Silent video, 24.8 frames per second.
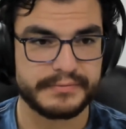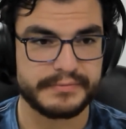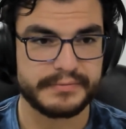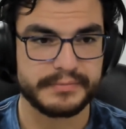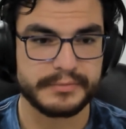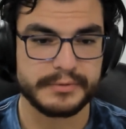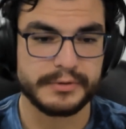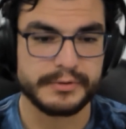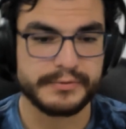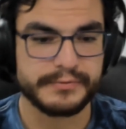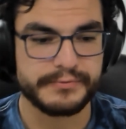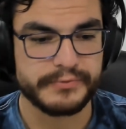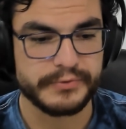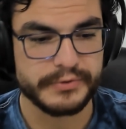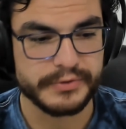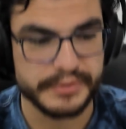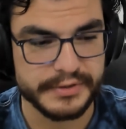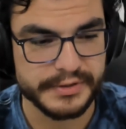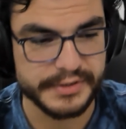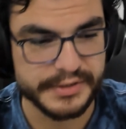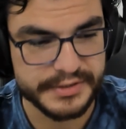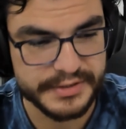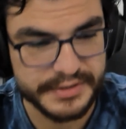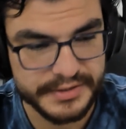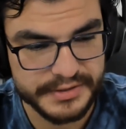look
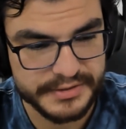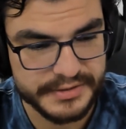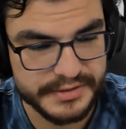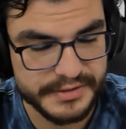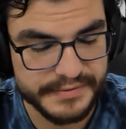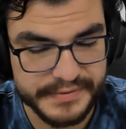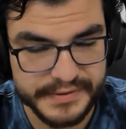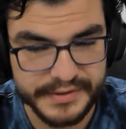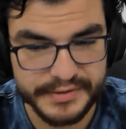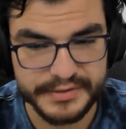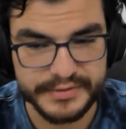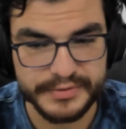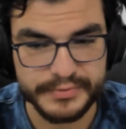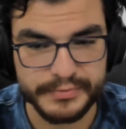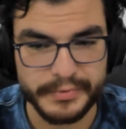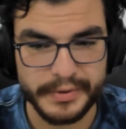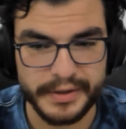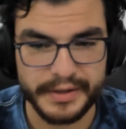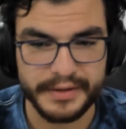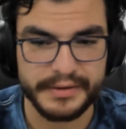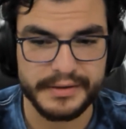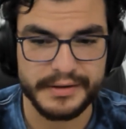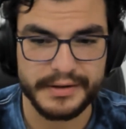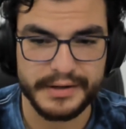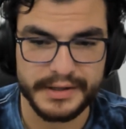for is if there's a
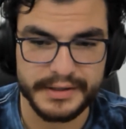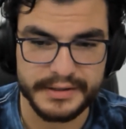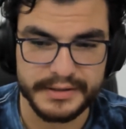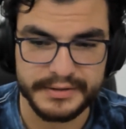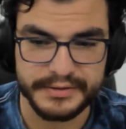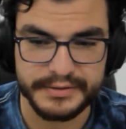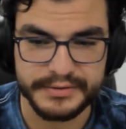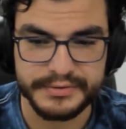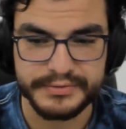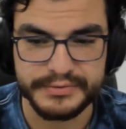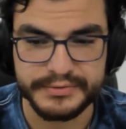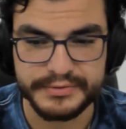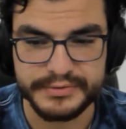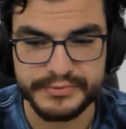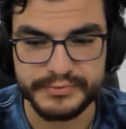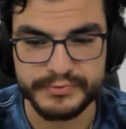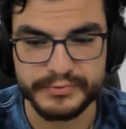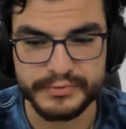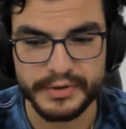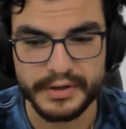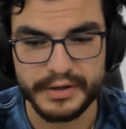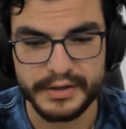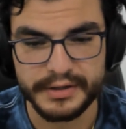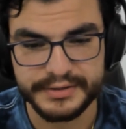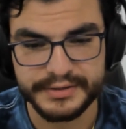way that I can use
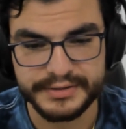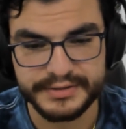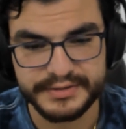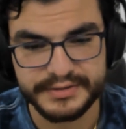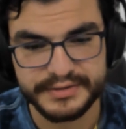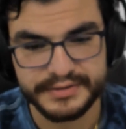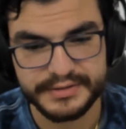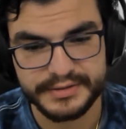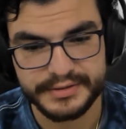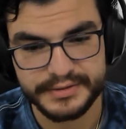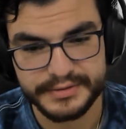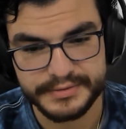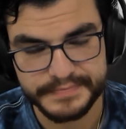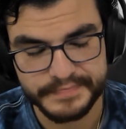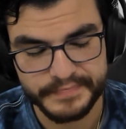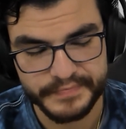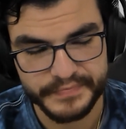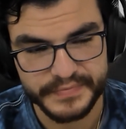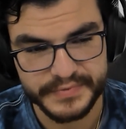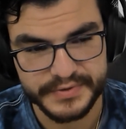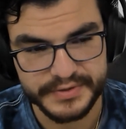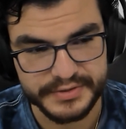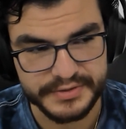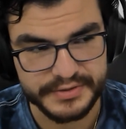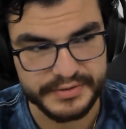Rust
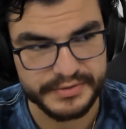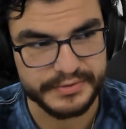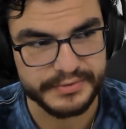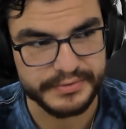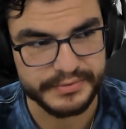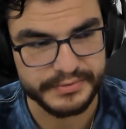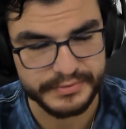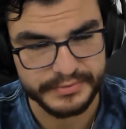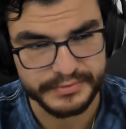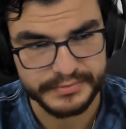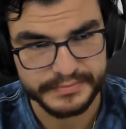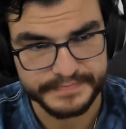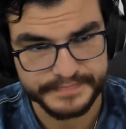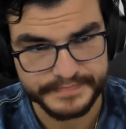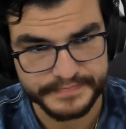to